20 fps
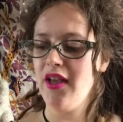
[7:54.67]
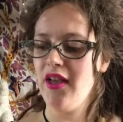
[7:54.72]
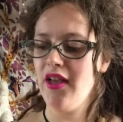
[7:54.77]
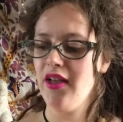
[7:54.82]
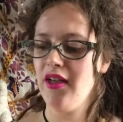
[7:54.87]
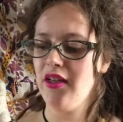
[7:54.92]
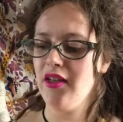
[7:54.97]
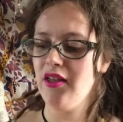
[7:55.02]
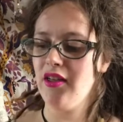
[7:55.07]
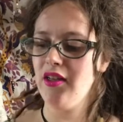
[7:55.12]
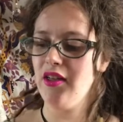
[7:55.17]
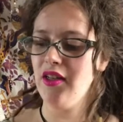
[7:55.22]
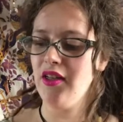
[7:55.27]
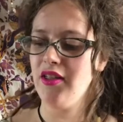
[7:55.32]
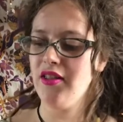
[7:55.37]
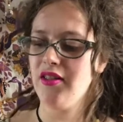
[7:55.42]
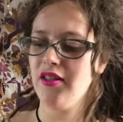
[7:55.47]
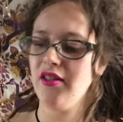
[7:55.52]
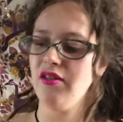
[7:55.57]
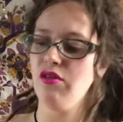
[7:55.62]
And
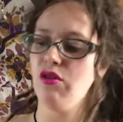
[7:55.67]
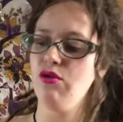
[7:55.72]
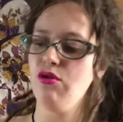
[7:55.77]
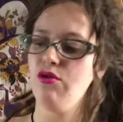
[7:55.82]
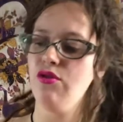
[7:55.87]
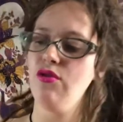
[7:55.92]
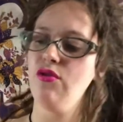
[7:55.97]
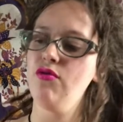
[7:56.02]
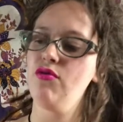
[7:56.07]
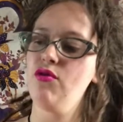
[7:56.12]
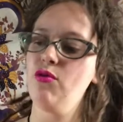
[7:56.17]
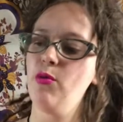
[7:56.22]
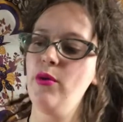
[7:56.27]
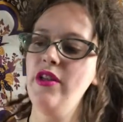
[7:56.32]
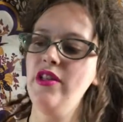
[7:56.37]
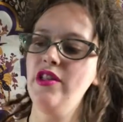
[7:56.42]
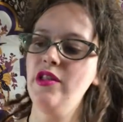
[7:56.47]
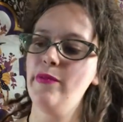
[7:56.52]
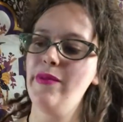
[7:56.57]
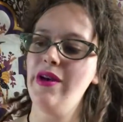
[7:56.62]
it says also
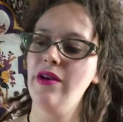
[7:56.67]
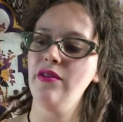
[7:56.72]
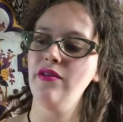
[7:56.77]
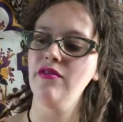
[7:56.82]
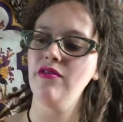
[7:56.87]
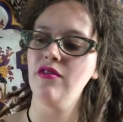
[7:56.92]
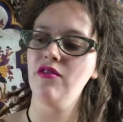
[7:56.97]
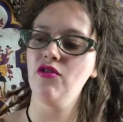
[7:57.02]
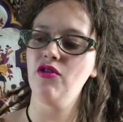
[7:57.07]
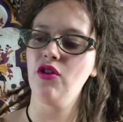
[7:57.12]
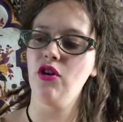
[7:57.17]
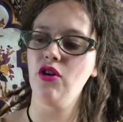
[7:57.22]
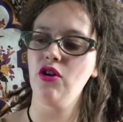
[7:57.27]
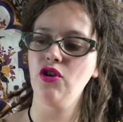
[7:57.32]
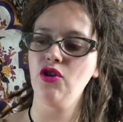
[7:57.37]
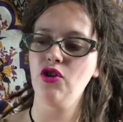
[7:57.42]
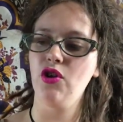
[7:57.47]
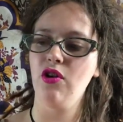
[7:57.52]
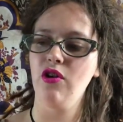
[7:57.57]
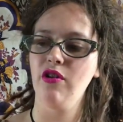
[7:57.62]
sweet spells and
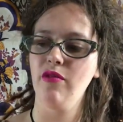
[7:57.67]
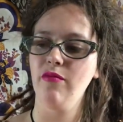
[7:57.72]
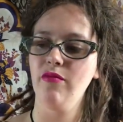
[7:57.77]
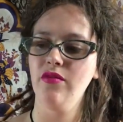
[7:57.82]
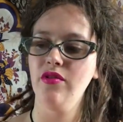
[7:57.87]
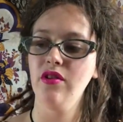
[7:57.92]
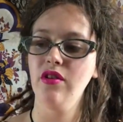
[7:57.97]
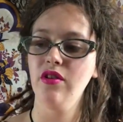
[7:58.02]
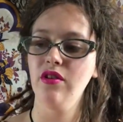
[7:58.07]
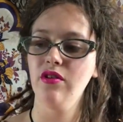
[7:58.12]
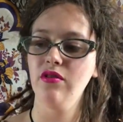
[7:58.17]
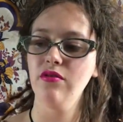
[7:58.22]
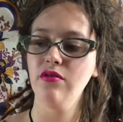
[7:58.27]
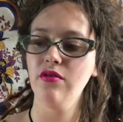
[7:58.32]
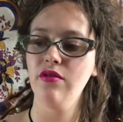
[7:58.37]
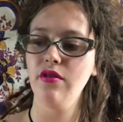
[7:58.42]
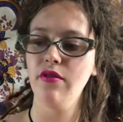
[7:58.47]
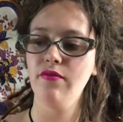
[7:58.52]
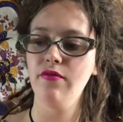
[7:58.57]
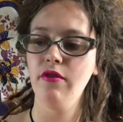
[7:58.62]
dark charms,
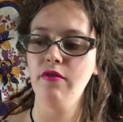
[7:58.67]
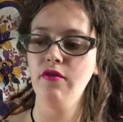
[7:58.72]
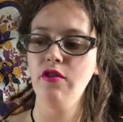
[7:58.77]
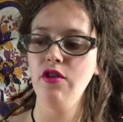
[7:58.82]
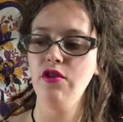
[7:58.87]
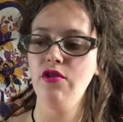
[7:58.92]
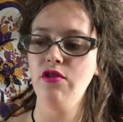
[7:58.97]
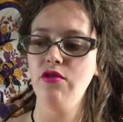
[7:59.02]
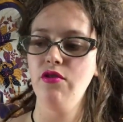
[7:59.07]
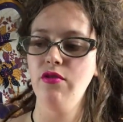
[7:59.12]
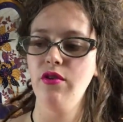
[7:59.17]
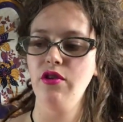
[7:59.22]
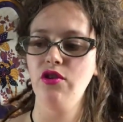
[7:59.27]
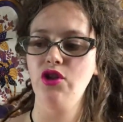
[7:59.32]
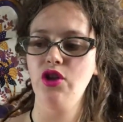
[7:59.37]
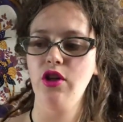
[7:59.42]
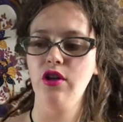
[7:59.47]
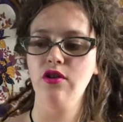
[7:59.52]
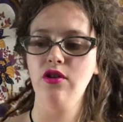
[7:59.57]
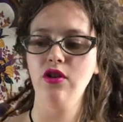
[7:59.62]
includes 52
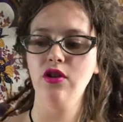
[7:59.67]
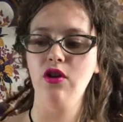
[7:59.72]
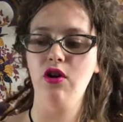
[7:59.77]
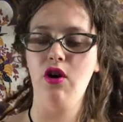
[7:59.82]
enchanting